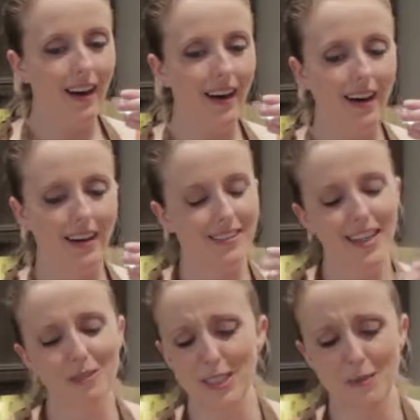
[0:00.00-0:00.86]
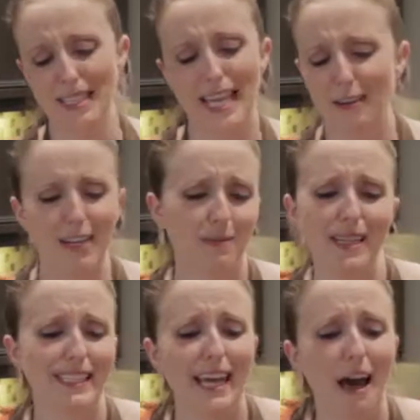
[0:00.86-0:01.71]
Ah, that one smells like
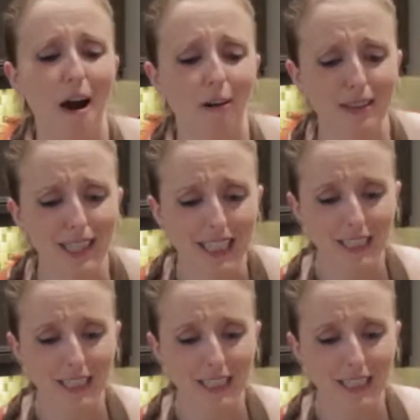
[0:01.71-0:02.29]
Christmas too.